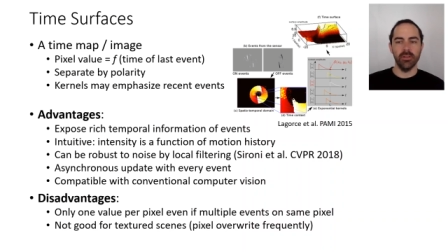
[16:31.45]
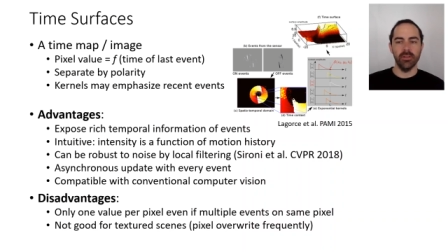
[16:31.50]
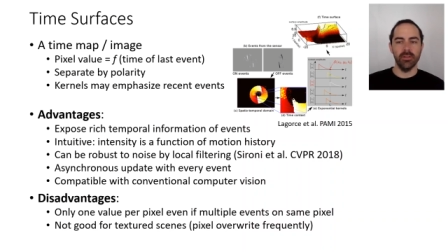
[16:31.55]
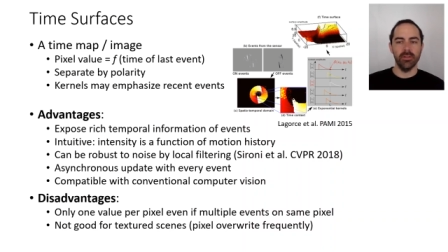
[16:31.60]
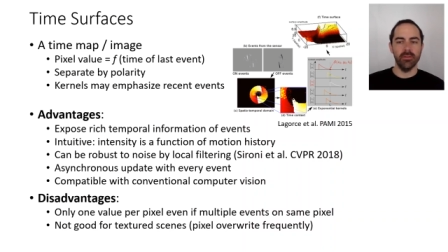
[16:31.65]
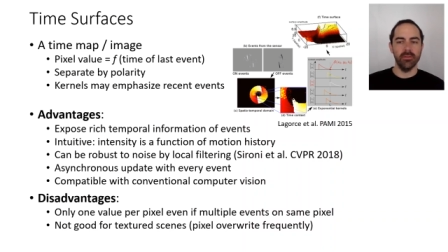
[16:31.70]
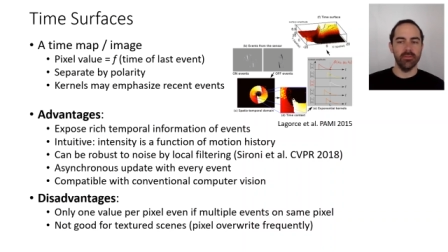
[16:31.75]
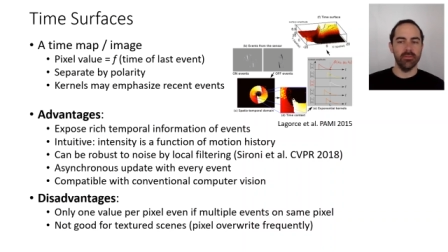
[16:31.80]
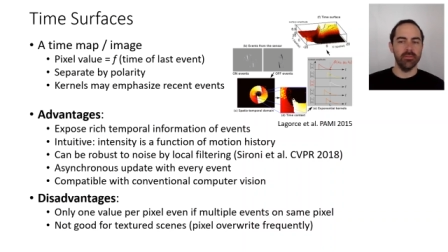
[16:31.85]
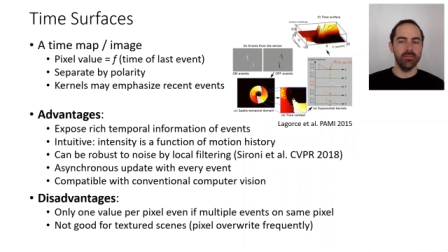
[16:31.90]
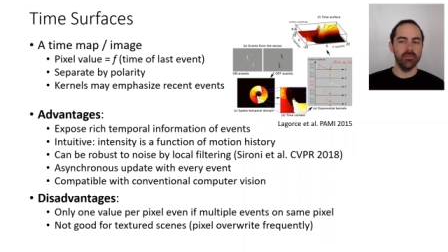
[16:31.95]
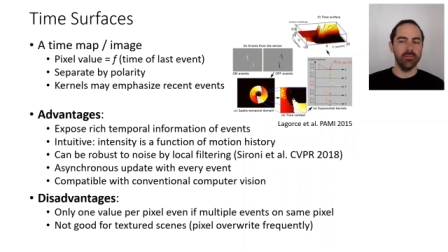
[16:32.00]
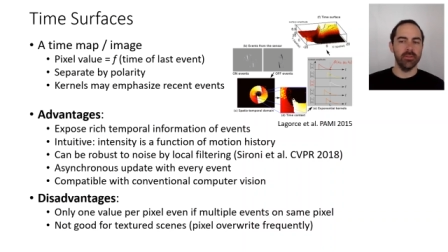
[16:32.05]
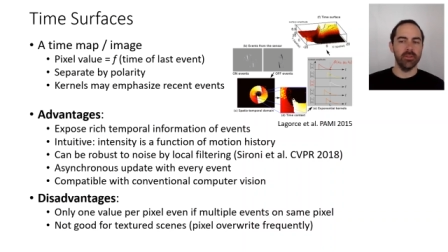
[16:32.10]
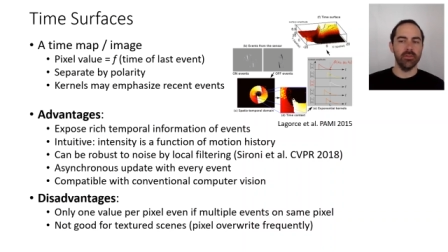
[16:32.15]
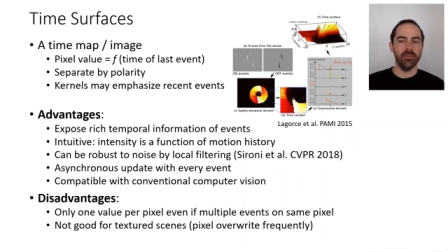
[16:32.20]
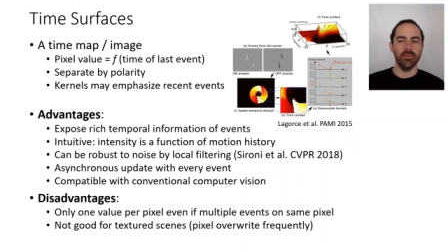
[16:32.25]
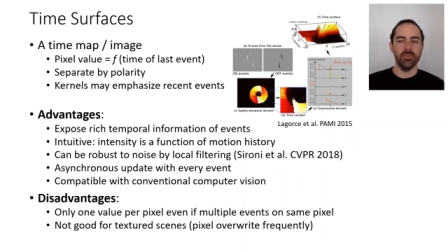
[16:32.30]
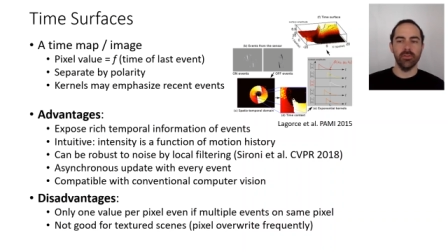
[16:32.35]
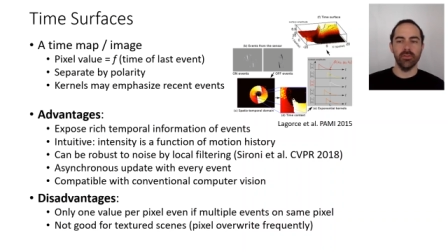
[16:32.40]
in
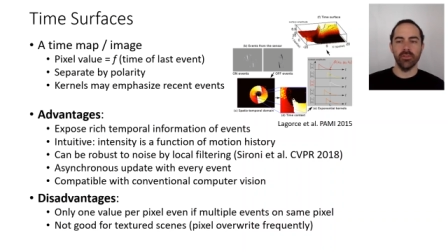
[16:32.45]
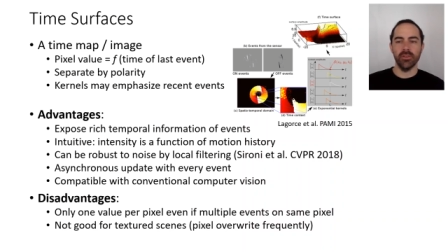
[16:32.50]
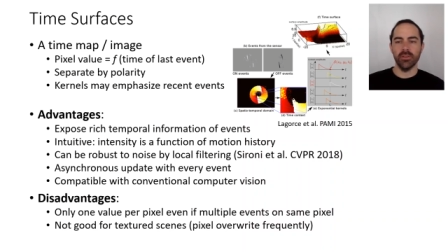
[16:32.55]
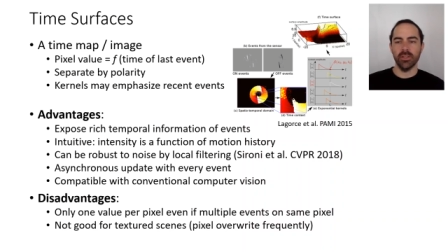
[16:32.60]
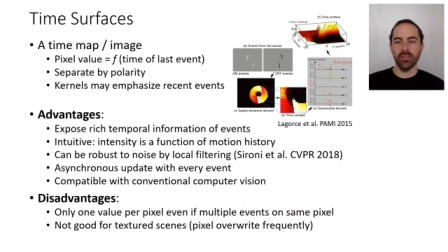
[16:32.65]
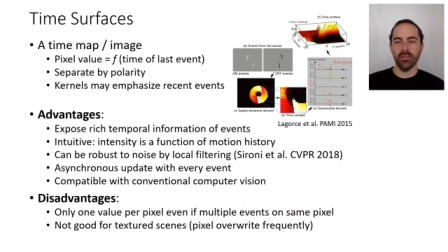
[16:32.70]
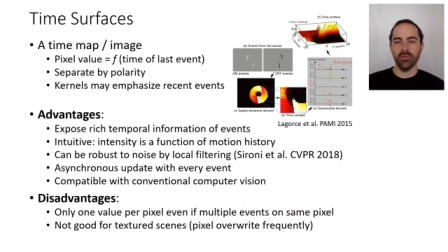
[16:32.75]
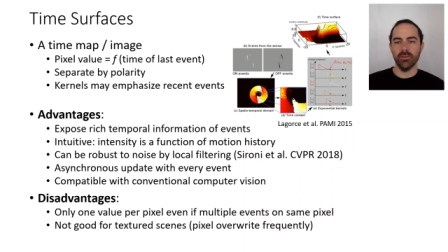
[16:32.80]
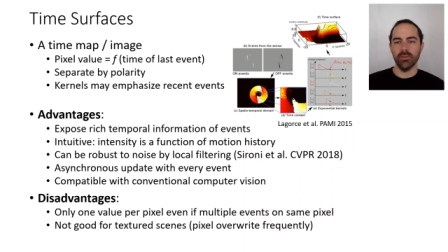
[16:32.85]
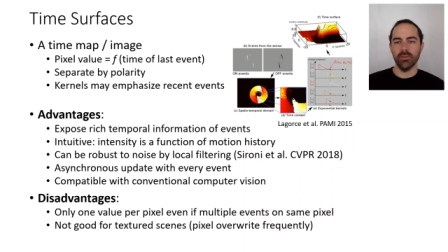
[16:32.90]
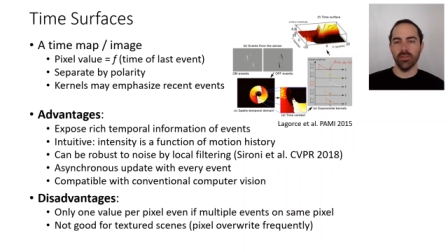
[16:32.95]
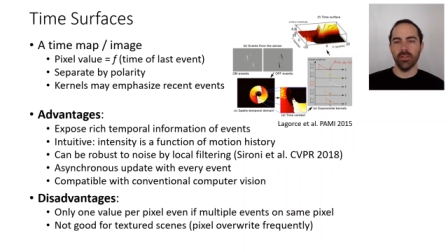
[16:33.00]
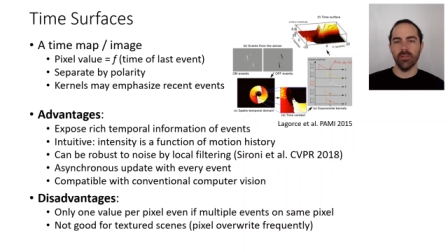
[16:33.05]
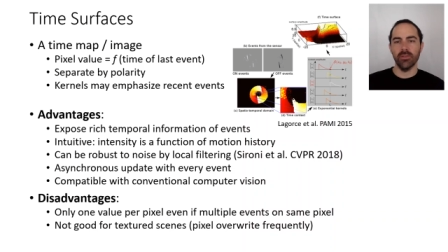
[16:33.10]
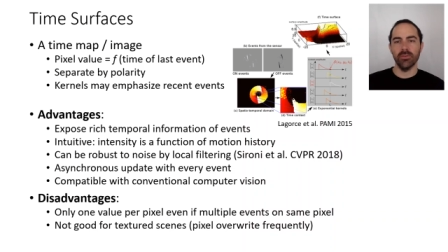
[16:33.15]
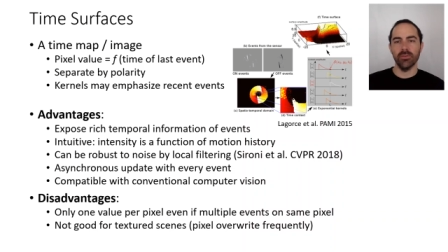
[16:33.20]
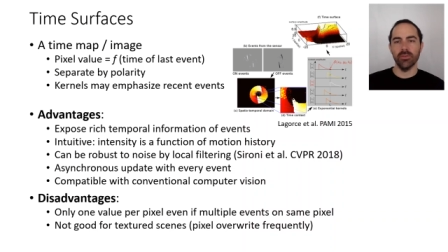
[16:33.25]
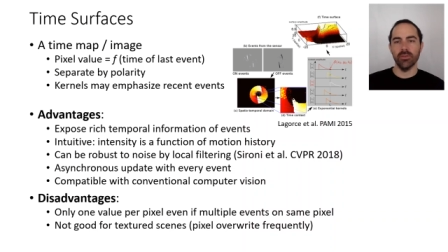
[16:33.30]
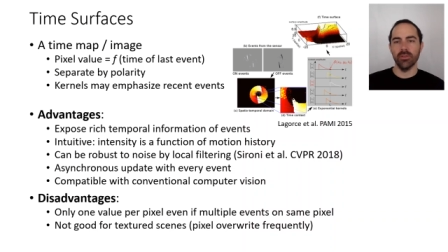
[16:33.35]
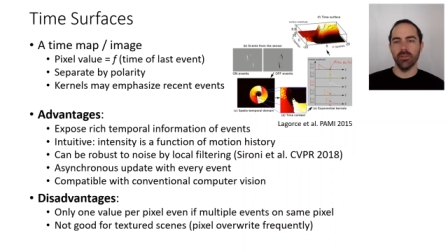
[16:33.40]
corner detectors that
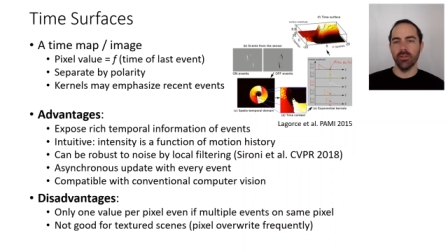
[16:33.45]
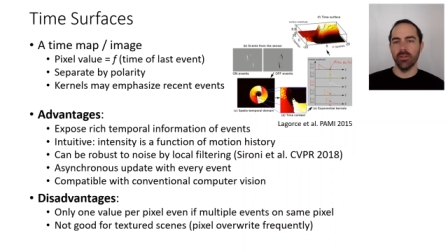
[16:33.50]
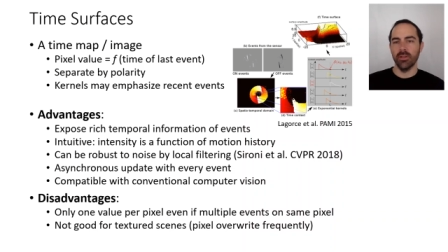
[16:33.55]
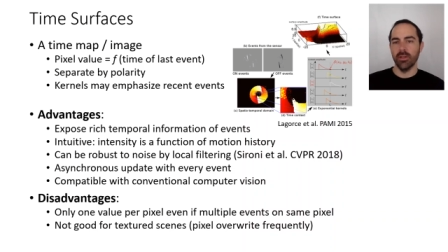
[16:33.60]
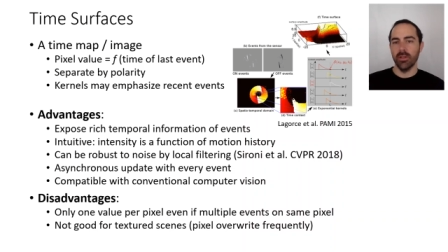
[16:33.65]
use